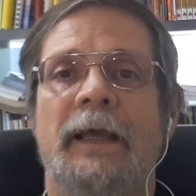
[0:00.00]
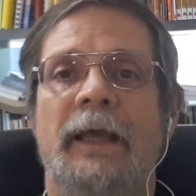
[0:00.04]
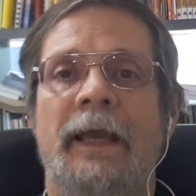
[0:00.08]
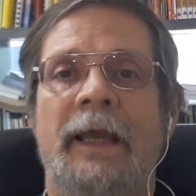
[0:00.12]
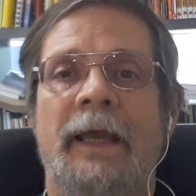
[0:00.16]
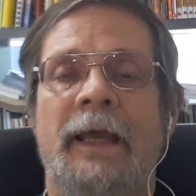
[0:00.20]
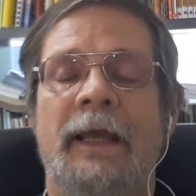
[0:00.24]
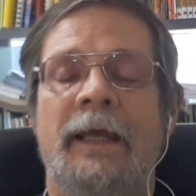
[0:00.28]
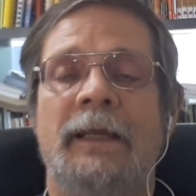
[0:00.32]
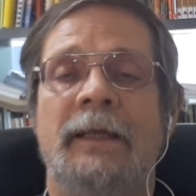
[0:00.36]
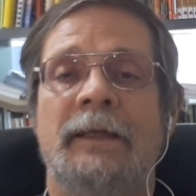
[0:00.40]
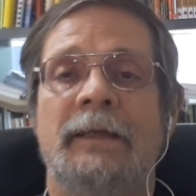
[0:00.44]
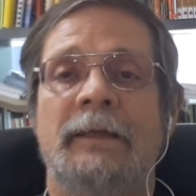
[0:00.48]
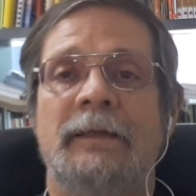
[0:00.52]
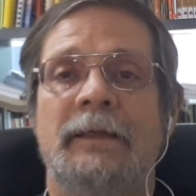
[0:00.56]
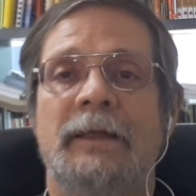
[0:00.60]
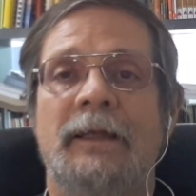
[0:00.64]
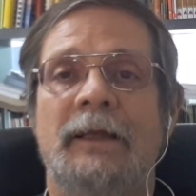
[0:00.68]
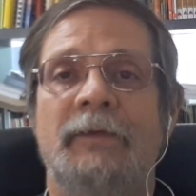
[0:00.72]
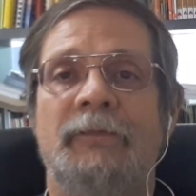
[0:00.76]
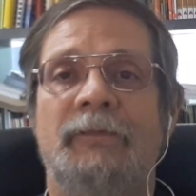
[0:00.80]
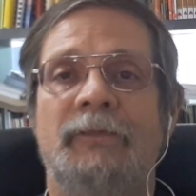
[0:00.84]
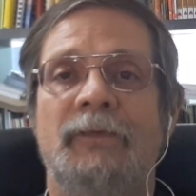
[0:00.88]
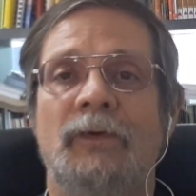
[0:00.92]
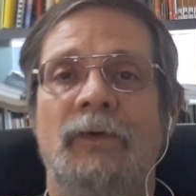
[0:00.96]
And
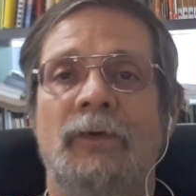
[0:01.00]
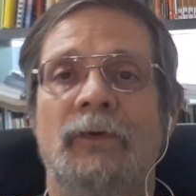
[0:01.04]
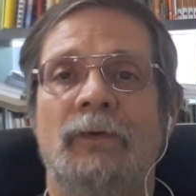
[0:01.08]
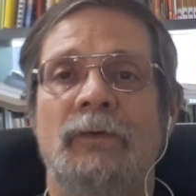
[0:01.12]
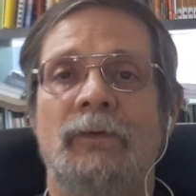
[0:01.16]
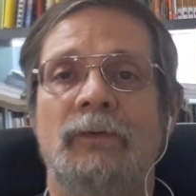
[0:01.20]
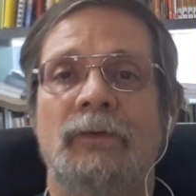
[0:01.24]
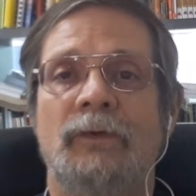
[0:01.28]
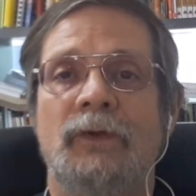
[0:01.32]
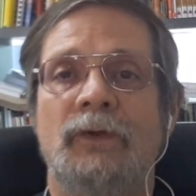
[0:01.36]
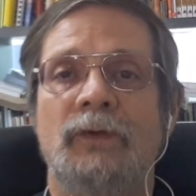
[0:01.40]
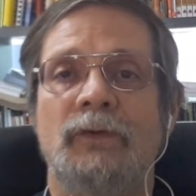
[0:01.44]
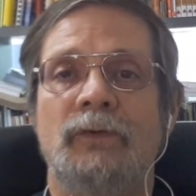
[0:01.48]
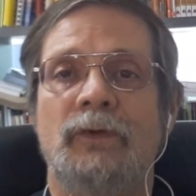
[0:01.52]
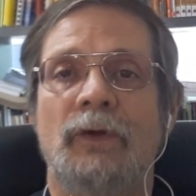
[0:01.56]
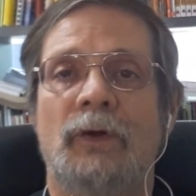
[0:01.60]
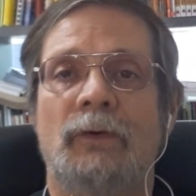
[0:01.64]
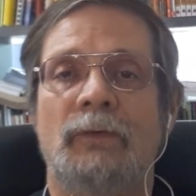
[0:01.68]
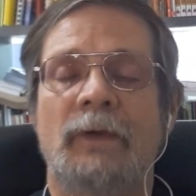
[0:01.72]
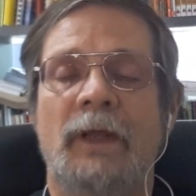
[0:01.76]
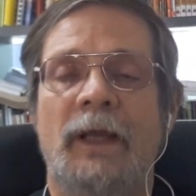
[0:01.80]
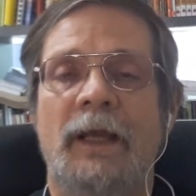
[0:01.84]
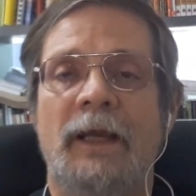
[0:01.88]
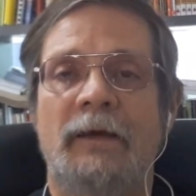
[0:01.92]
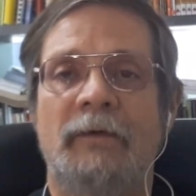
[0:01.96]
if you
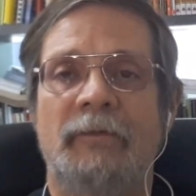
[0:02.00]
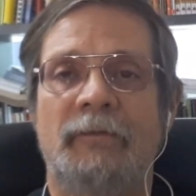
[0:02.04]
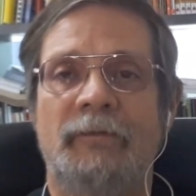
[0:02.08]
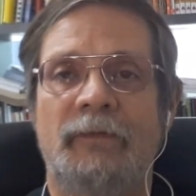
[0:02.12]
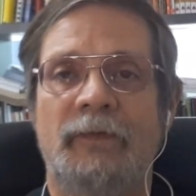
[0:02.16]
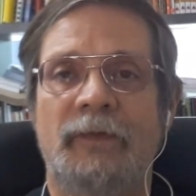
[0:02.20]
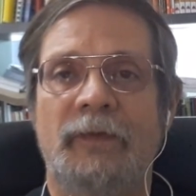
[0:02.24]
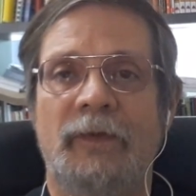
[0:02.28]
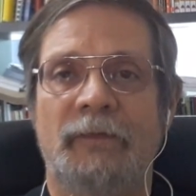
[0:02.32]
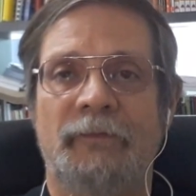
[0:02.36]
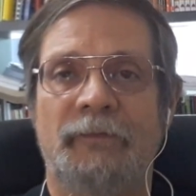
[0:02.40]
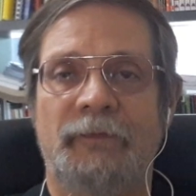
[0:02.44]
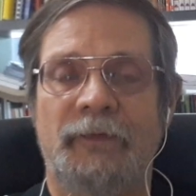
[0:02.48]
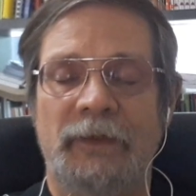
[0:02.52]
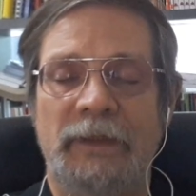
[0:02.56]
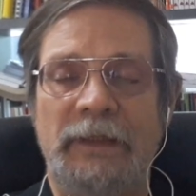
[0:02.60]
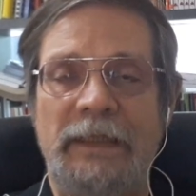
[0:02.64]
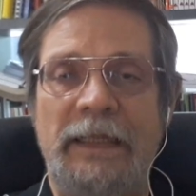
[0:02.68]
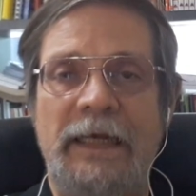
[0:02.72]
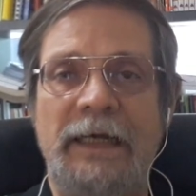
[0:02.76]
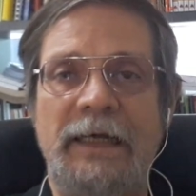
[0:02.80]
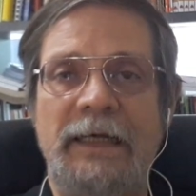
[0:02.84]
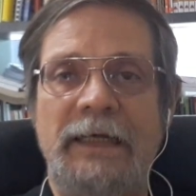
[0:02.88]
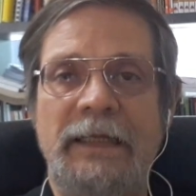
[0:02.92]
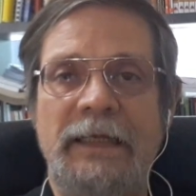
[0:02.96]
don't have the
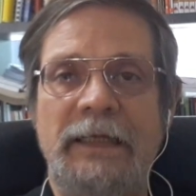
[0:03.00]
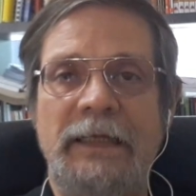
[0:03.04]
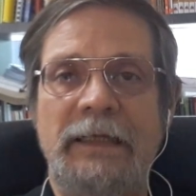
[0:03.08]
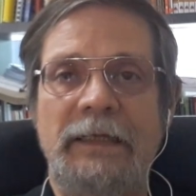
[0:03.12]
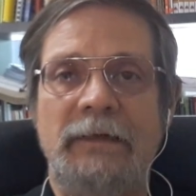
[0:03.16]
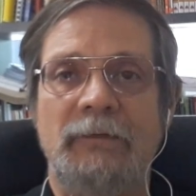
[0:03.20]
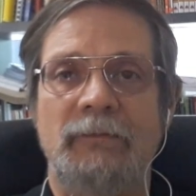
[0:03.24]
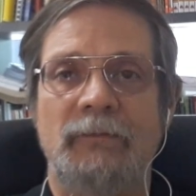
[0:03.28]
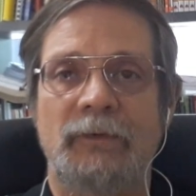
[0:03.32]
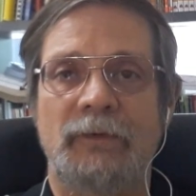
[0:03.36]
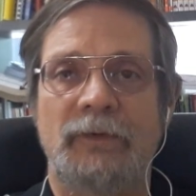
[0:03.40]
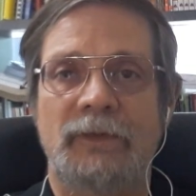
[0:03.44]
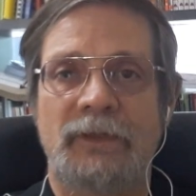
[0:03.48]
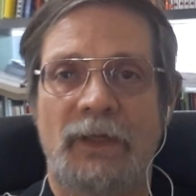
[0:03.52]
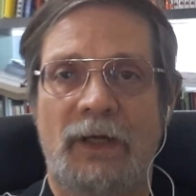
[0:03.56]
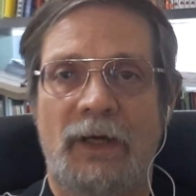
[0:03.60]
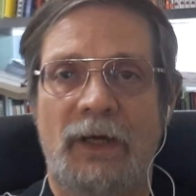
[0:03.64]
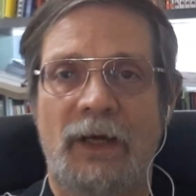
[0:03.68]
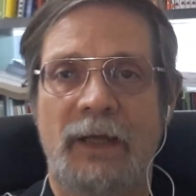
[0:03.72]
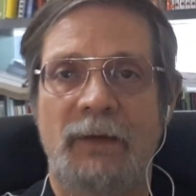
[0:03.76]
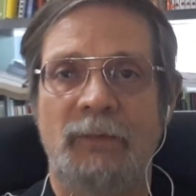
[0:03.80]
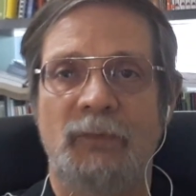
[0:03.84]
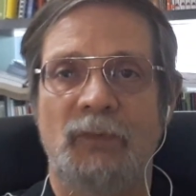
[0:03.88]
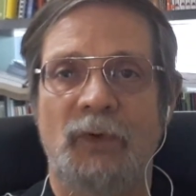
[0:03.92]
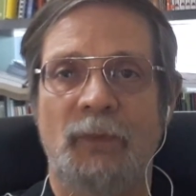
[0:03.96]
validity
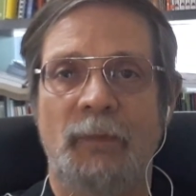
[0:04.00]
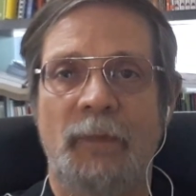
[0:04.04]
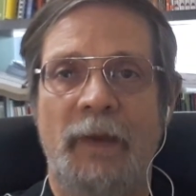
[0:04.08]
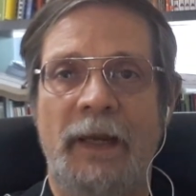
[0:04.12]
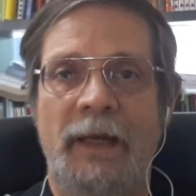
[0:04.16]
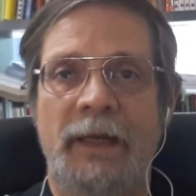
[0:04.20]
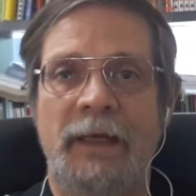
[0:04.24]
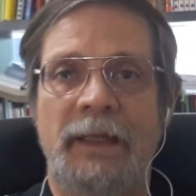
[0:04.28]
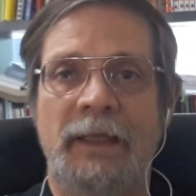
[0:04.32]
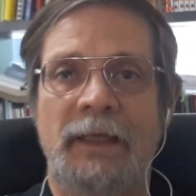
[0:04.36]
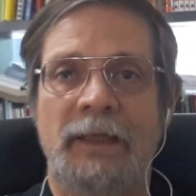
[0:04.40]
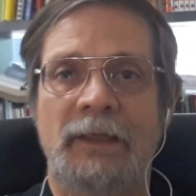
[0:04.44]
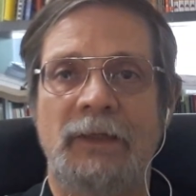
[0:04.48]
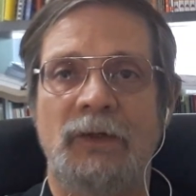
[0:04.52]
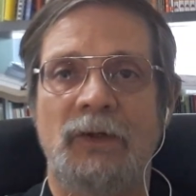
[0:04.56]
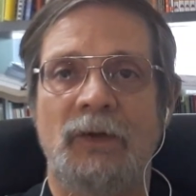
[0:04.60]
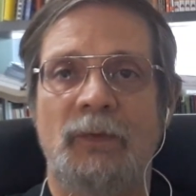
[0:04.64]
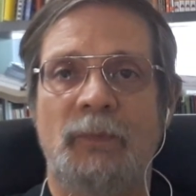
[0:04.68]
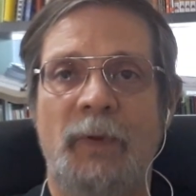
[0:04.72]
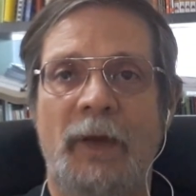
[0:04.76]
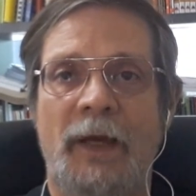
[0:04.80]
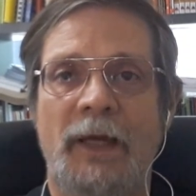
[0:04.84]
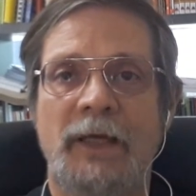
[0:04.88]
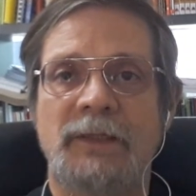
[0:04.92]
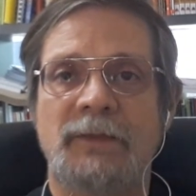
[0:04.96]
time remaining in
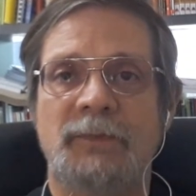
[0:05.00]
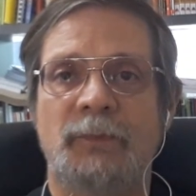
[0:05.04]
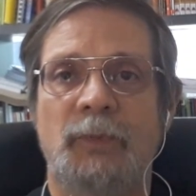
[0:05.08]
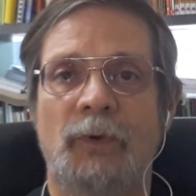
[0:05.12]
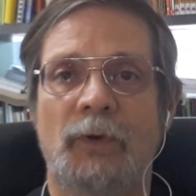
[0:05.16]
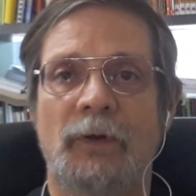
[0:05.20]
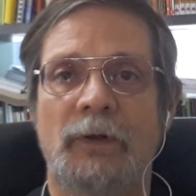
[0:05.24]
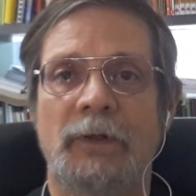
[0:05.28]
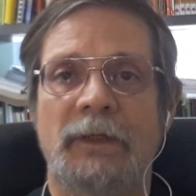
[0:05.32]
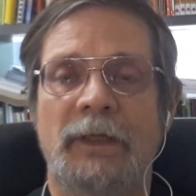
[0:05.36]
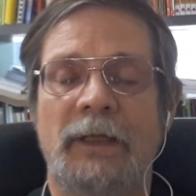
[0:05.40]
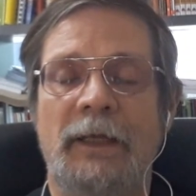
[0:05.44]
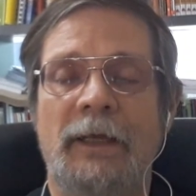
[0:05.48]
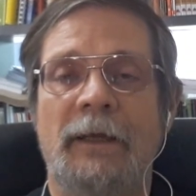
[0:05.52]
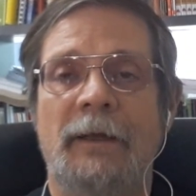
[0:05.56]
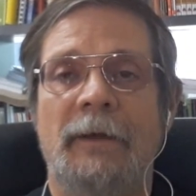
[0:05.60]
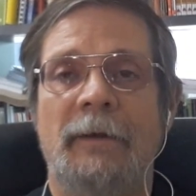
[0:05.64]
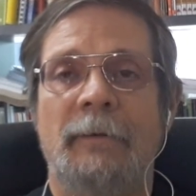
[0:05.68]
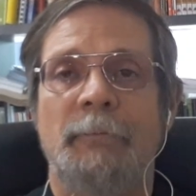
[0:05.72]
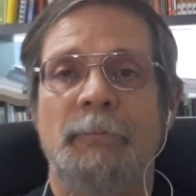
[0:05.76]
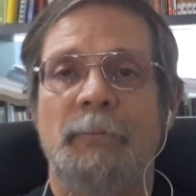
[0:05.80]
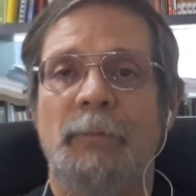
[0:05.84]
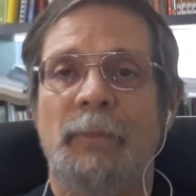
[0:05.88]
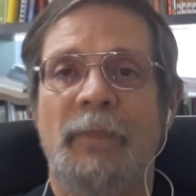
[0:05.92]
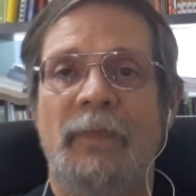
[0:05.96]
your passport,
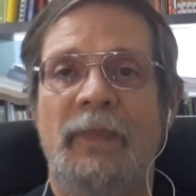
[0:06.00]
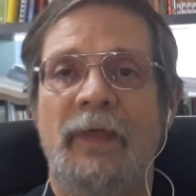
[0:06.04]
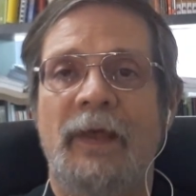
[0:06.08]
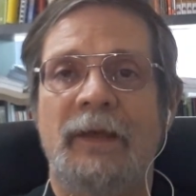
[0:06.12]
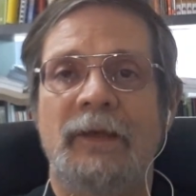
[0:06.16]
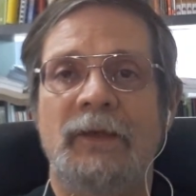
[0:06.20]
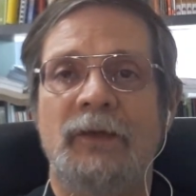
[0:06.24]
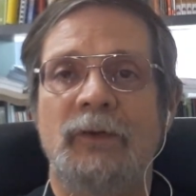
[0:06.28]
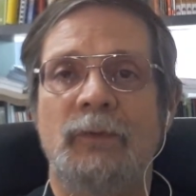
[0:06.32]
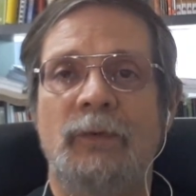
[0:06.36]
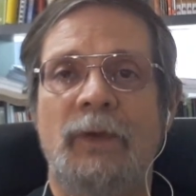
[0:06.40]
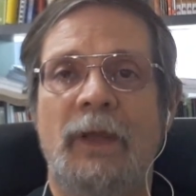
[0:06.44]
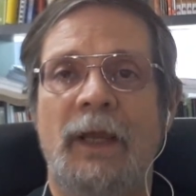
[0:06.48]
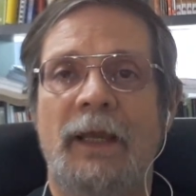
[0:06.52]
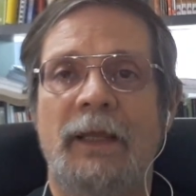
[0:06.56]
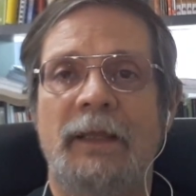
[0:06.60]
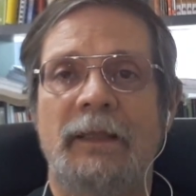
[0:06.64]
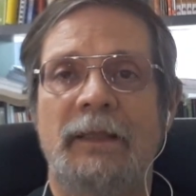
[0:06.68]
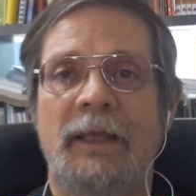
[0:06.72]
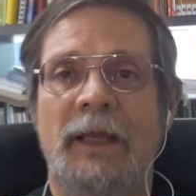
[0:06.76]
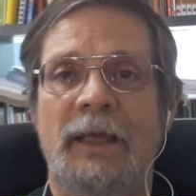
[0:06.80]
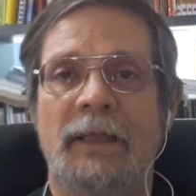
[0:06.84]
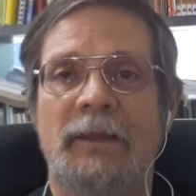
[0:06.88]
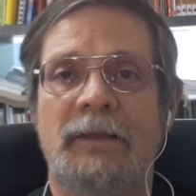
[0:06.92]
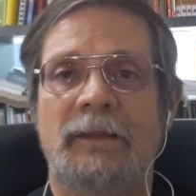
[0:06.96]
then you
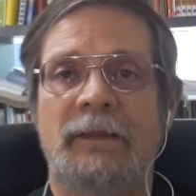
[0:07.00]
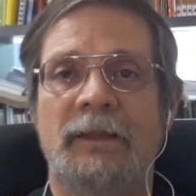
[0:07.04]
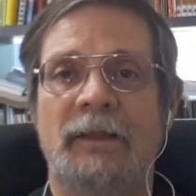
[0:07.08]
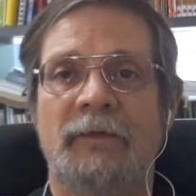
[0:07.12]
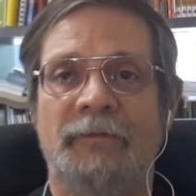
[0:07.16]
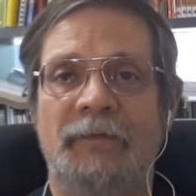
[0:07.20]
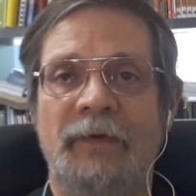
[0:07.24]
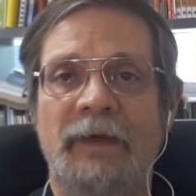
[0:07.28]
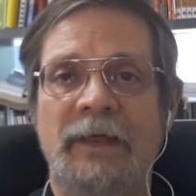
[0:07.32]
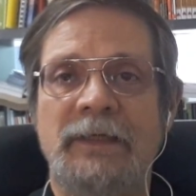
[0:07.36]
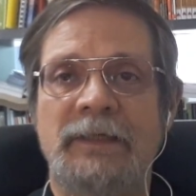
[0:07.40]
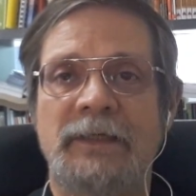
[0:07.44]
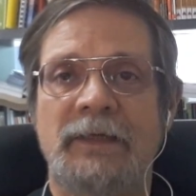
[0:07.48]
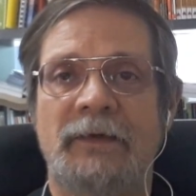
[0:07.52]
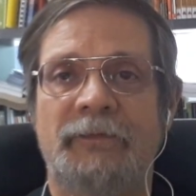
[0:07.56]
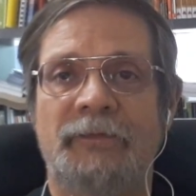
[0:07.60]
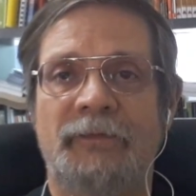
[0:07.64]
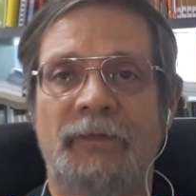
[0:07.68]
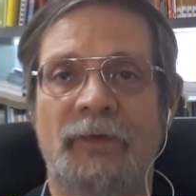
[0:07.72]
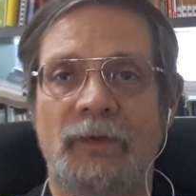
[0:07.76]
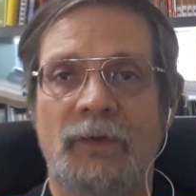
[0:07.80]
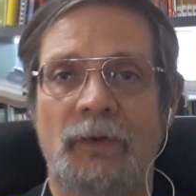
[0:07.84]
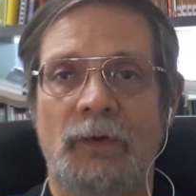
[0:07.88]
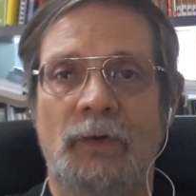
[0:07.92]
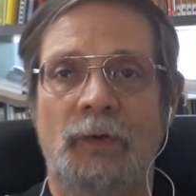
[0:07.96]
can't get the visa
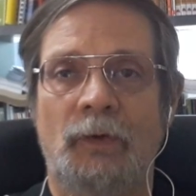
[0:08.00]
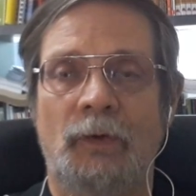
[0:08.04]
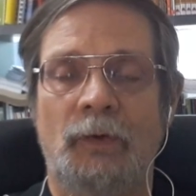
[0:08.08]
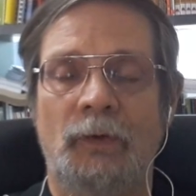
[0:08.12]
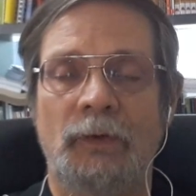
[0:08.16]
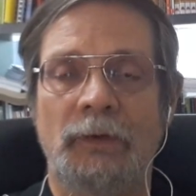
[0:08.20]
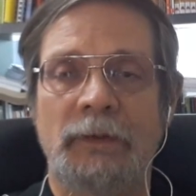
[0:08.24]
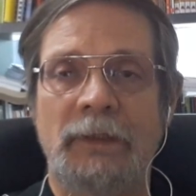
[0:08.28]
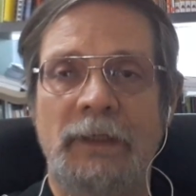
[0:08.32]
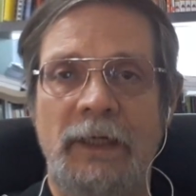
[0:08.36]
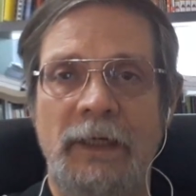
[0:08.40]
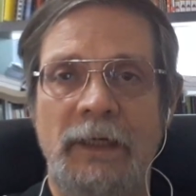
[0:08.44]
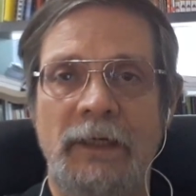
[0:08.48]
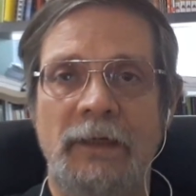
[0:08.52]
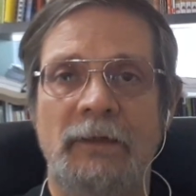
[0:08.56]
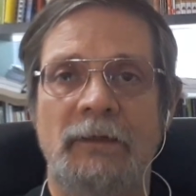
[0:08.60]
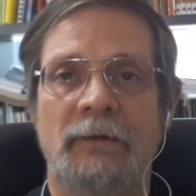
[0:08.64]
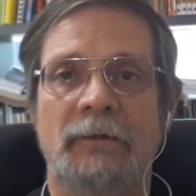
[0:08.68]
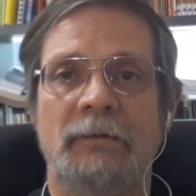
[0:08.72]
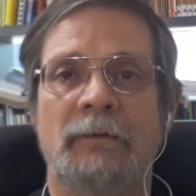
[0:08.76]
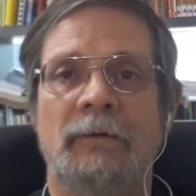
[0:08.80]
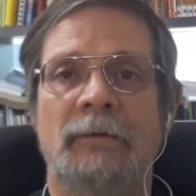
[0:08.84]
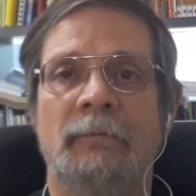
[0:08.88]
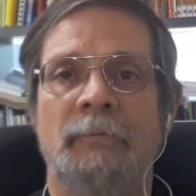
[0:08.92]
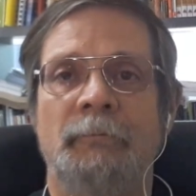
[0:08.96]
for the whole
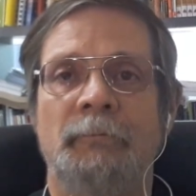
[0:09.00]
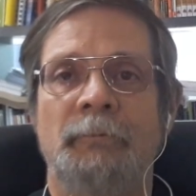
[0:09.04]
year.